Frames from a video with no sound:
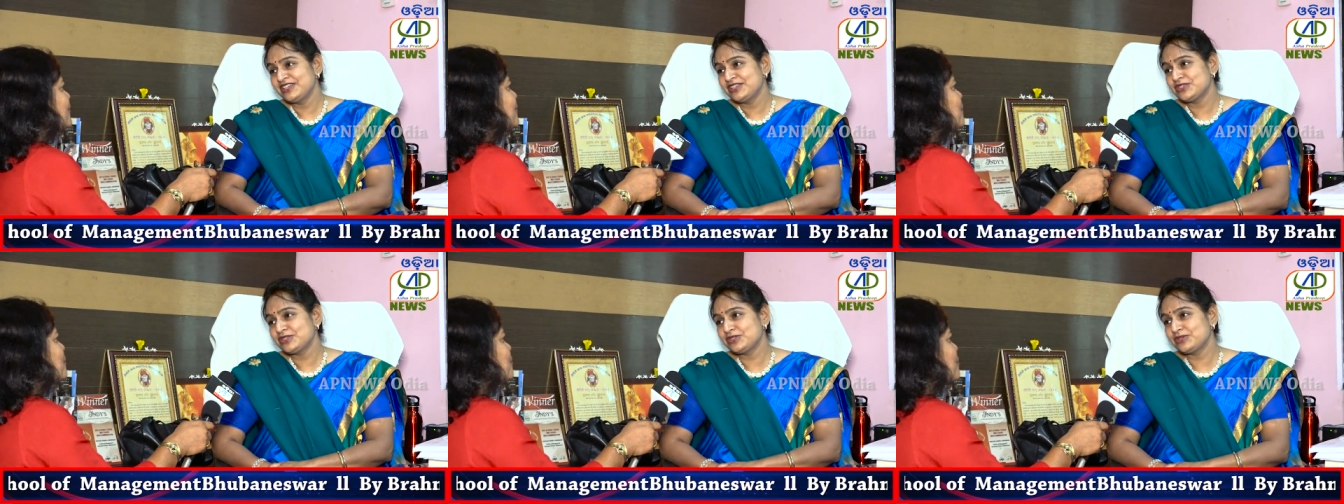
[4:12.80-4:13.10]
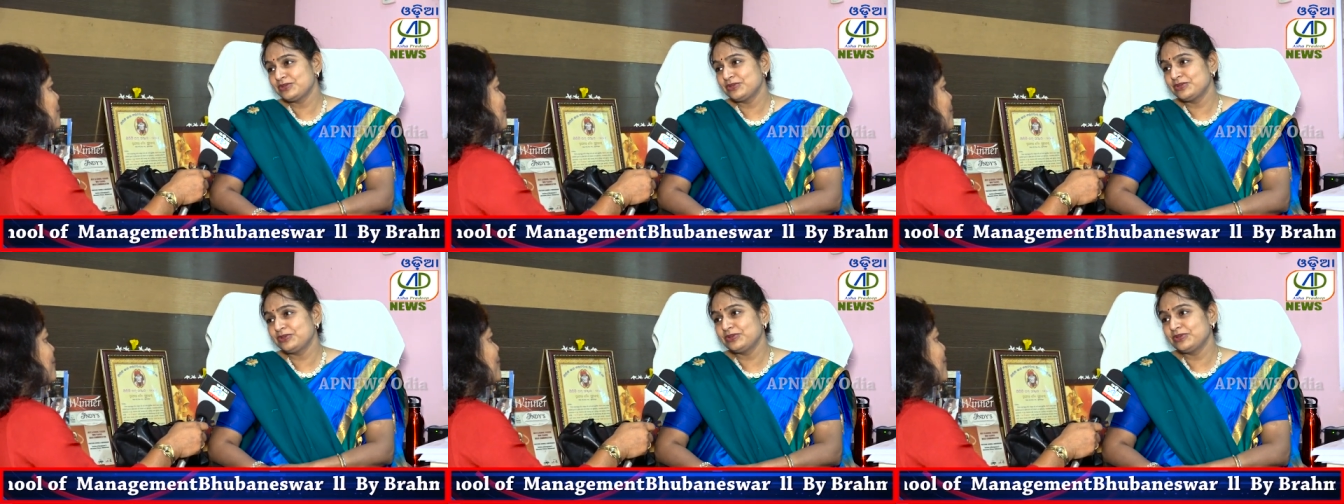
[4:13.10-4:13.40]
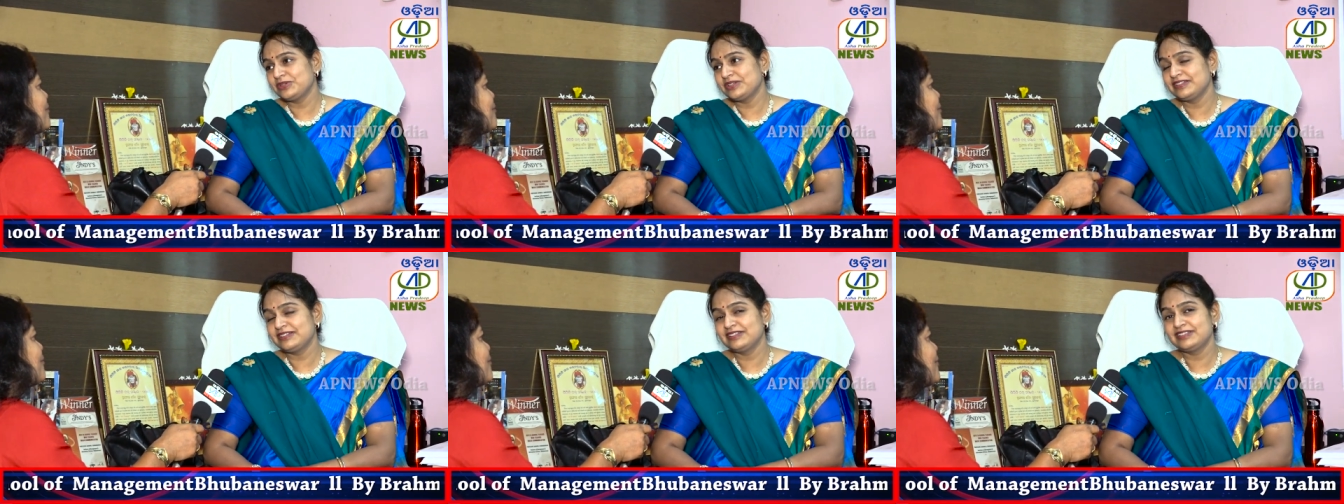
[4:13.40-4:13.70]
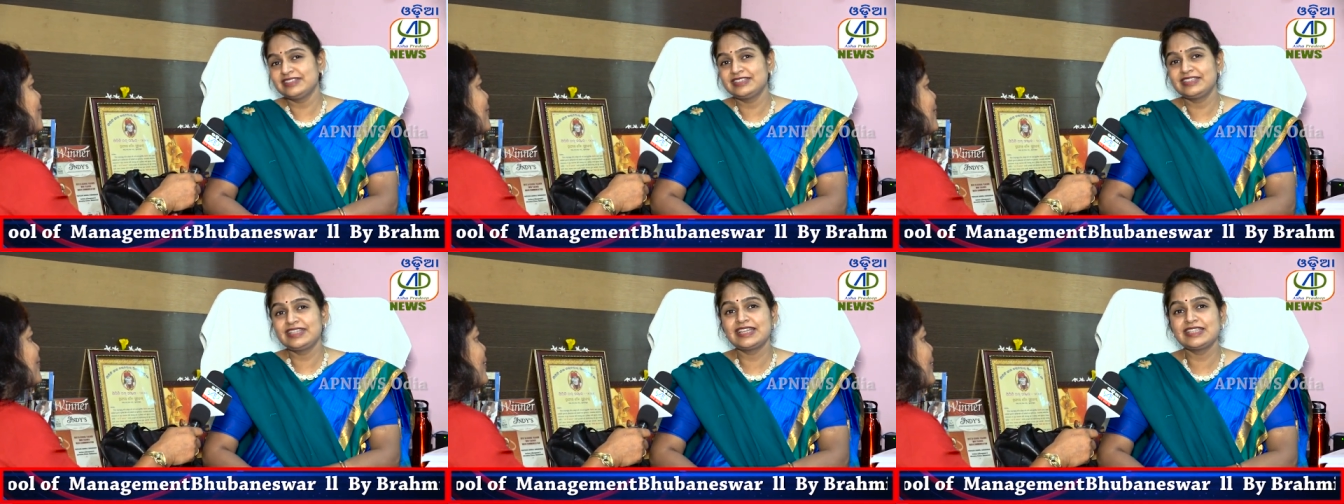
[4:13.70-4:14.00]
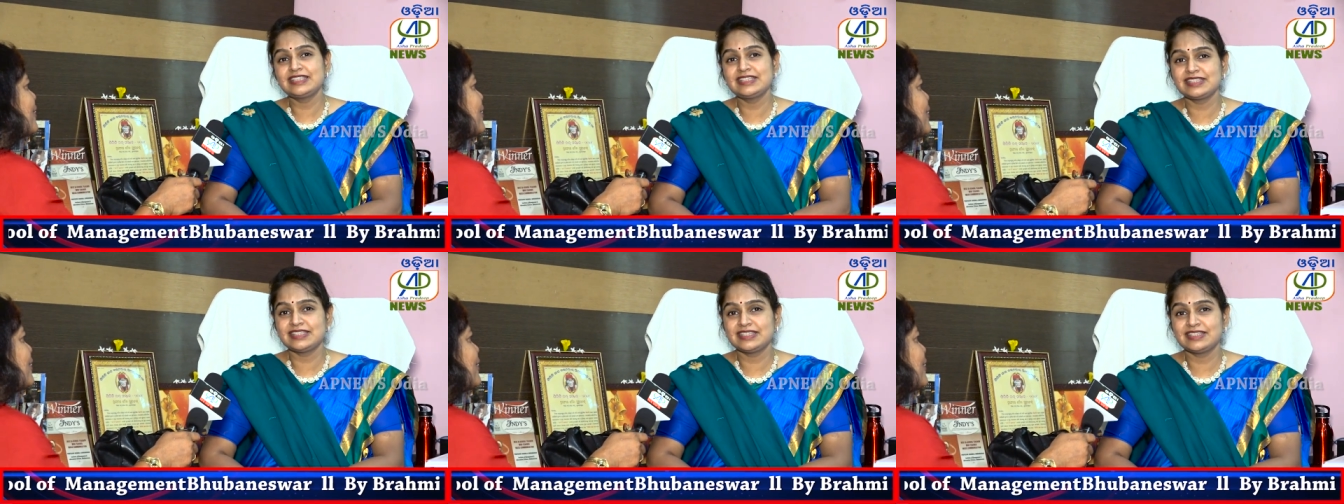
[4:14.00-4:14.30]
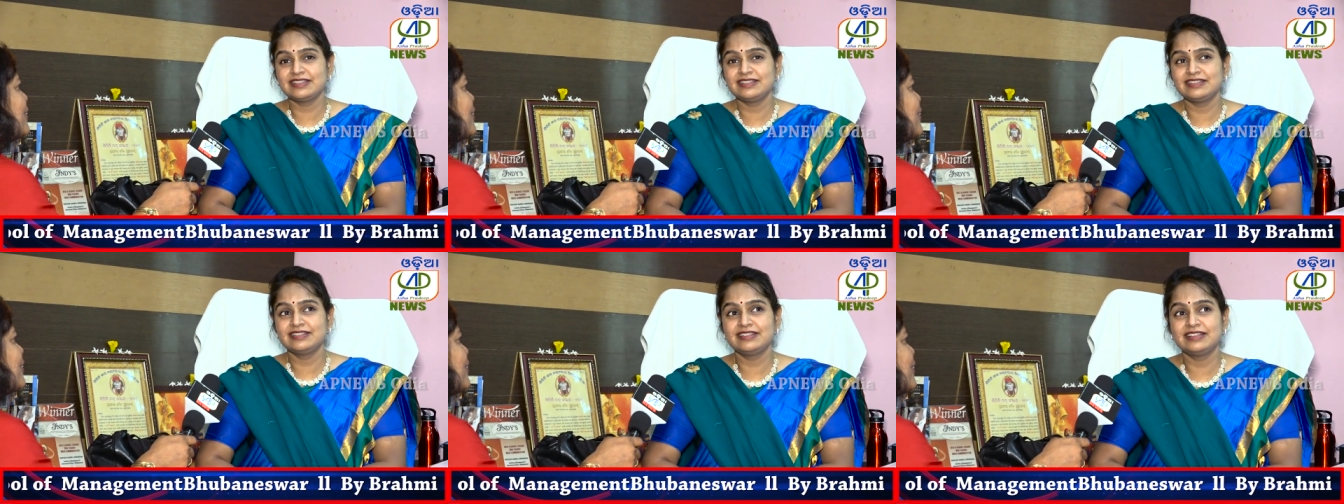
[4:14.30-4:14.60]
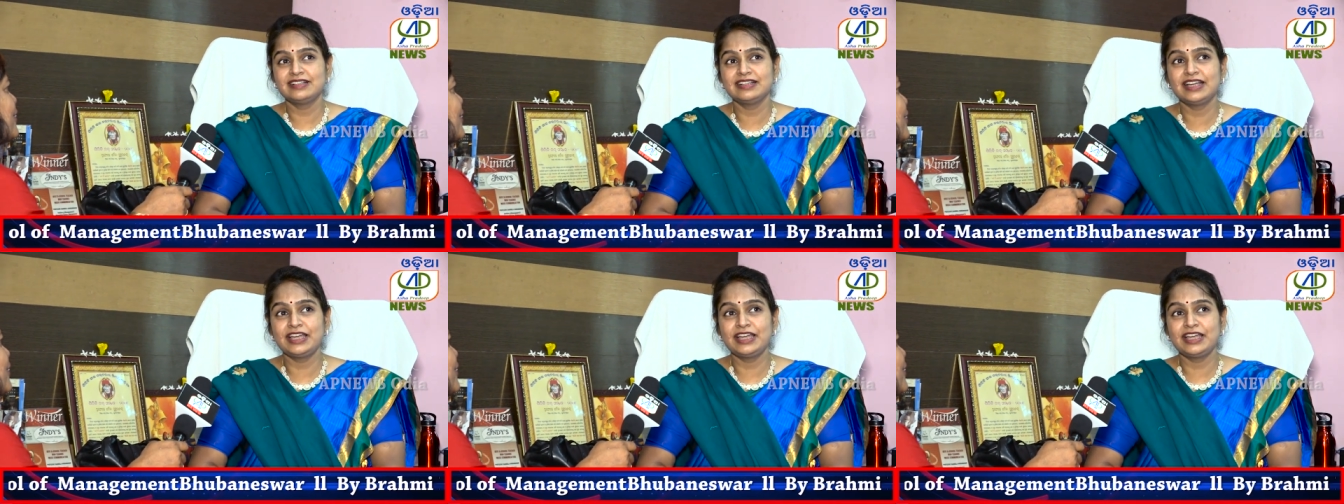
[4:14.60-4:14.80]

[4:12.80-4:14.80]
So that's a